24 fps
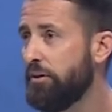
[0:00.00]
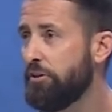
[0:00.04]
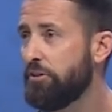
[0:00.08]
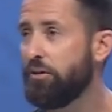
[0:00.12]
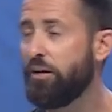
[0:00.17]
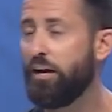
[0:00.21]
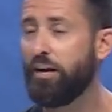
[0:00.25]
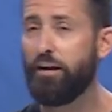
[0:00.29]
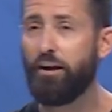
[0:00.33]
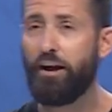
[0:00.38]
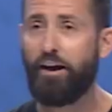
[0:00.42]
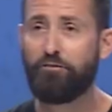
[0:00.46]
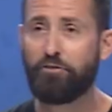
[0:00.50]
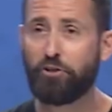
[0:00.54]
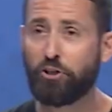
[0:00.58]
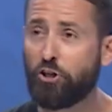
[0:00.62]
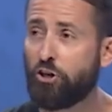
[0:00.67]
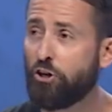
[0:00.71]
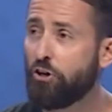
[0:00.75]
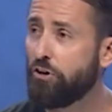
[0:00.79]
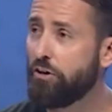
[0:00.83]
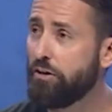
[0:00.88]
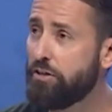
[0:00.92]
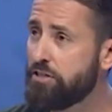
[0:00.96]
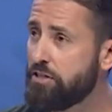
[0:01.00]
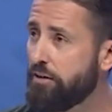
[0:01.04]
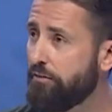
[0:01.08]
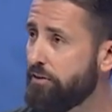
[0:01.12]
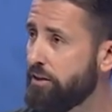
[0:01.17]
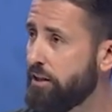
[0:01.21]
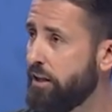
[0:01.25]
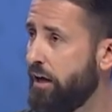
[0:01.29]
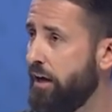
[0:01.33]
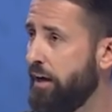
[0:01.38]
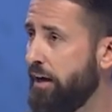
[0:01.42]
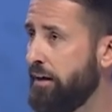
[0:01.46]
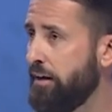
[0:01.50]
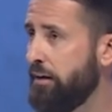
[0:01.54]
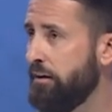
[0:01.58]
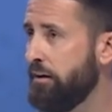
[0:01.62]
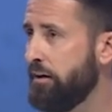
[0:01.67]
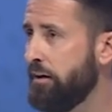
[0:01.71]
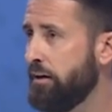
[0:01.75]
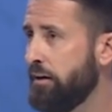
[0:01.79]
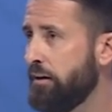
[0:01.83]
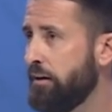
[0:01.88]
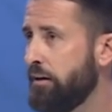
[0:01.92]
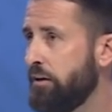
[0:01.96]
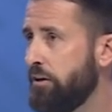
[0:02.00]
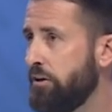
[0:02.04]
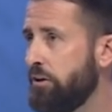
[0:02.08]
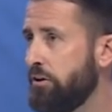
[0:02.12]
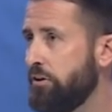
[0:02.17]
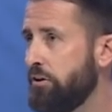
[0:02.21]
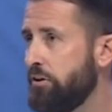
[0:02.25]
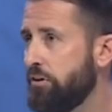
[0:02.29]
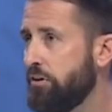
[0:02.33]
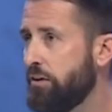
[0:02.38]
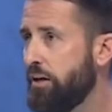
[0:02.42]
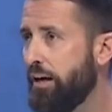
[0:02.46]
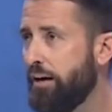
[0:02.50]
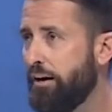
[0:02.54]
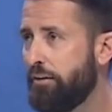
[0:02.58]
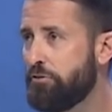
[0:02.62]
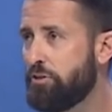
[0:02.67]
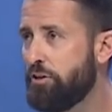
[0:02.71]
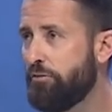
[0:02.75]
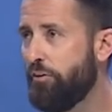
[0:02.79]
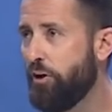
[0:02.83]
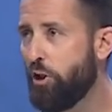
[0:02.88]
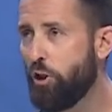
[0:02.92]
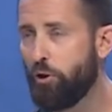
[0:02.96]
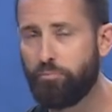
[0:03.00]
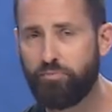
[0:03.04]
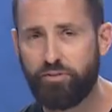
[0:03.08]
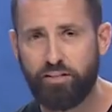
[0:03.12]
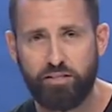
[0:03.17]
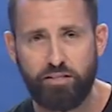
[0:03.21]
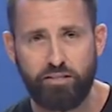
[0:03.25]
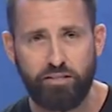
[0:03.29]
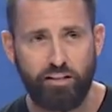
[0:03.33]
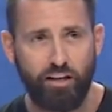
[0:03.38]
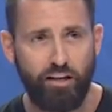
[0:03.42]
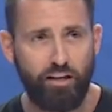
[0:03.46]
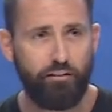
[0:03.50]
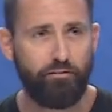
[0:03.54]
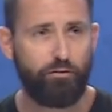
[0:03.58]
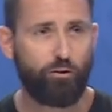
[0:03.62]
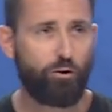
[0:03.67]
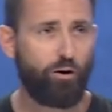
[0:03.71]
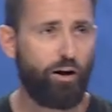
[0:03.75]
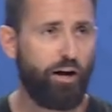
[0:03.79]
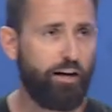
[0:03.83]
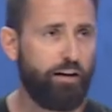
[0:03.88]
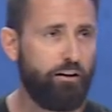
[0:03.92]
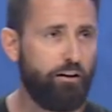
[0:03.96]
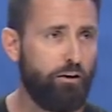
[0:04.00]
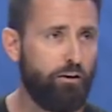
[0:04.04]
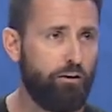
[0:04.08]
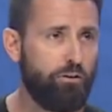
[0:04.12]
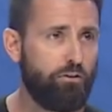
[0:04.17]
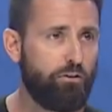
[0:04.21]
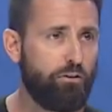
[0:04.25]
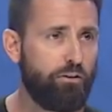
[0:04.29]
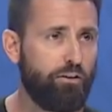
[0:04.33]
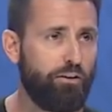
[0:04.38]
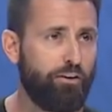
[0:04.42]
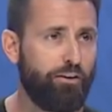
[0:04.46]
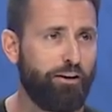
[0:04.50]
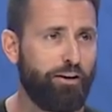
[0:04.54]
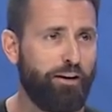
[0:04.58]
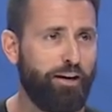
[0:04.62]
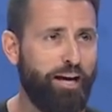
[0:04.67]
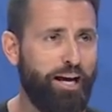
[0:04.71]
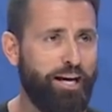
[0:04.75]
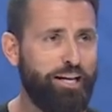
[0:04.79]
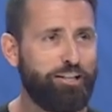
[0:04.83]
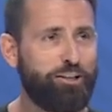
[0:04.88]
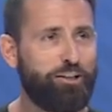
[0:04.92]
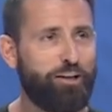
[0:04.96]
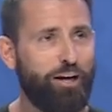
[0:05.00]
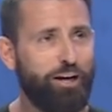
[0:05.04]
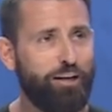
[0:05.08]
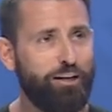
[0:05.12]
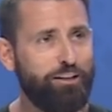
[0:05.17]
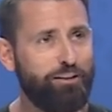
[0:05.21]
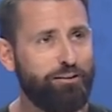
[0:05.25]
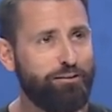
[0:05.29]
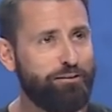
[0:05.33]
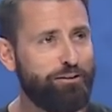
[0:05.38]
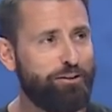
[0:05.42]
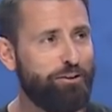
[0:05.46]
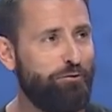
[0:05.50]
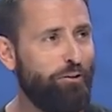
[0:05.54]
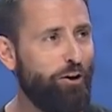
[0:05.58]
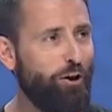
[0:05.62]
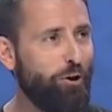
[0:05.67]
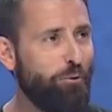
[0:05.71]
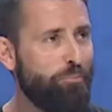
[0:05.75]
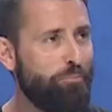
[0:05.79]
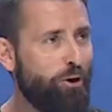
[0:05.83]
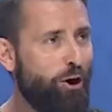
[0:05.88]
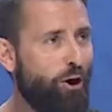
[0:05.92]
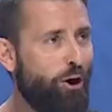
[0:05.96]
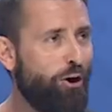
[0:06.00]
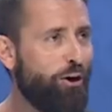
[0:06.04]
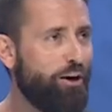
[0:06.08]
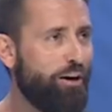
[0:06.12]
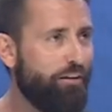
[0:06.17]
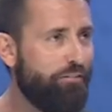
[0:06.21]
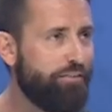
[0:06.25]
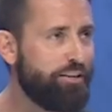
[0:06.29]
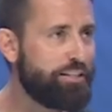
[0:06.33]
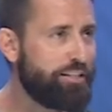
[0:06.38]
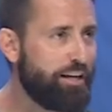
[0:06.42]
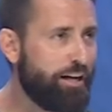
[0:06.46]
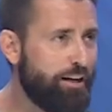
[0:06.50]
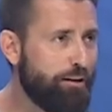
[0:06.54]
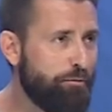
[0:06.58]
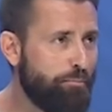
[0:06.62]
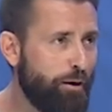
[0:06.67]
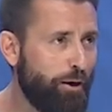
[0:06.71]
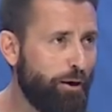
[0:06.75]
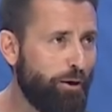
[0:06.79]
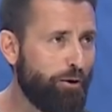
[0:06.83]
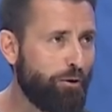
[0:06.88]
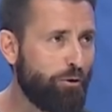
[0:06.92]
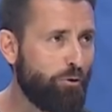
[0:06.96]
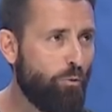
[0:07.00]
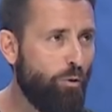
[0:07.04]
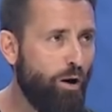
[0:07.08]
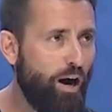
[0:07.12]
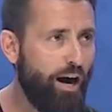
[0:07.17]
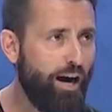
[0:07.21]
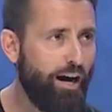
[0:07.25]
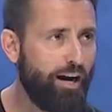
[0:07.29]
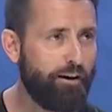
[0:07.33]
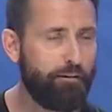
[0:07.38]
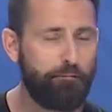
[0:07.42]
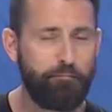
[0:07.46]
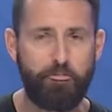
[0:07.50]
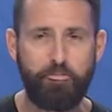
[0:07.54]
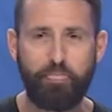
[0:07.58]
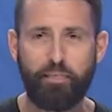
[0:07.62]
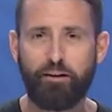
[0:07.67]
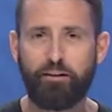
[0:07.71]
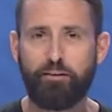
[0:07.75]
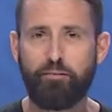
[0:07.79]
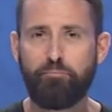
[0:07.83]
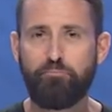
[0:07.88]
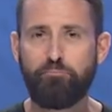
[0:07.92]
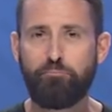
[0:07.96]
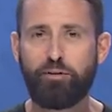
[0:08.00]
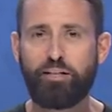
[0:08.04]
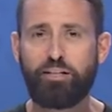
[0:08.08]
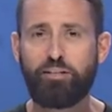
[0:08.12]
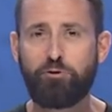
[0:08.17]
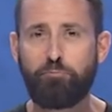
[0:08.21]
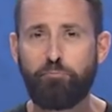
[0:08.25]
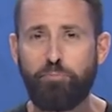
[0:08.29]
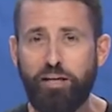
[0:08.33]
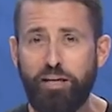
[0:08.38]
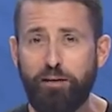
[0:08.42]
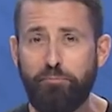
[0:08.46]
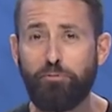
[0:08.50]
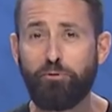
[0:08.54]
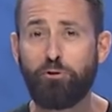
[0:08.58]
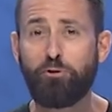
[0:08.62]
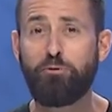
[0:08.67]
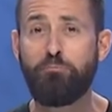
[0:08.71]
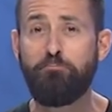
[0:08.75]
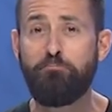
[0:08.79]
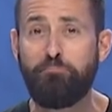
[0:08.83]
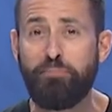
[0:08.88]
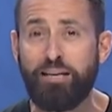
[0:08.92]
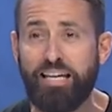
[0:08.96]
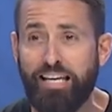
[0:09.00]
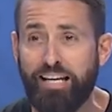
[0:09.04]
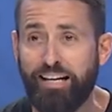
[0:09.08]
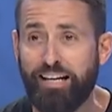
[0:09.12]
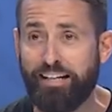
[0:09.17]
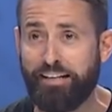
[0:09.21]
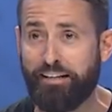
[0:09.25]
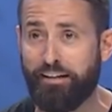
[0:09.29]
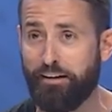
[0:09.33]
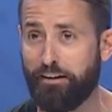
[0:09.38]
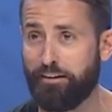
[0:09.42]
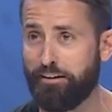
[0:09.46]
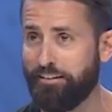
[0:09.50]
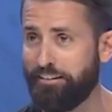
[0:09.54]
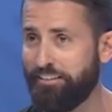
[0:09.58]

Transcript: You got to have the courage of a lion. You got to develop the skin of a rhino. And you got to develop the heart of a teddy bear. Why? Because people are mean